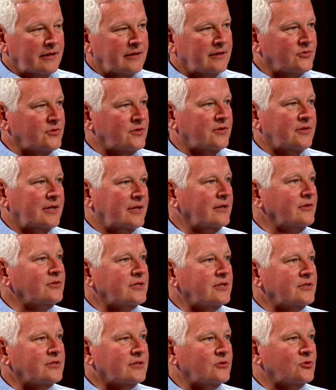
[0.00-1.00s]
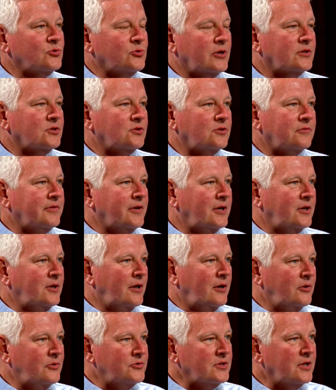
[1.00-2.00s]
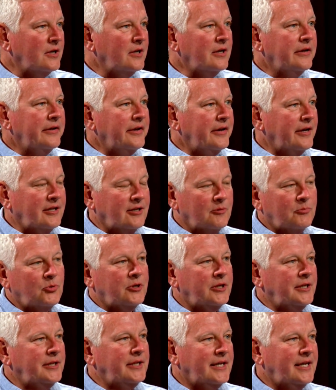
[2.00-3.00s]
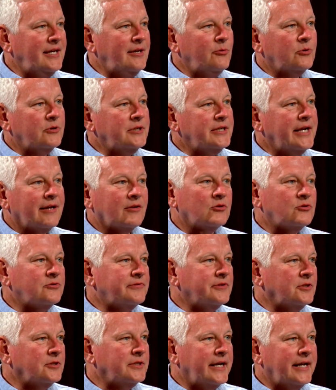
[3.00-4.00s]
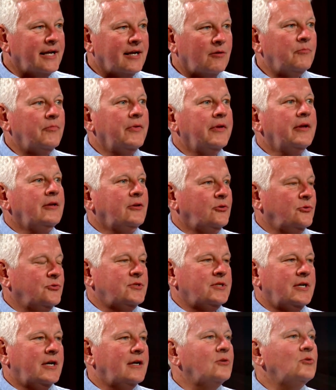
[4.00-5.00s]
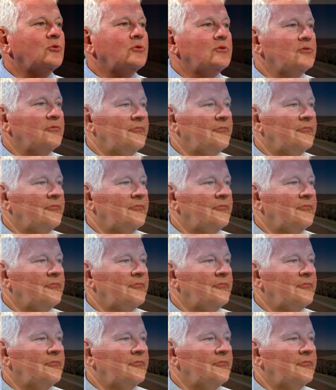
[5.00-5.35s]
there's a thing that says construction photos and you put in the keyword Taylorsville Dam, you'll see hundreds of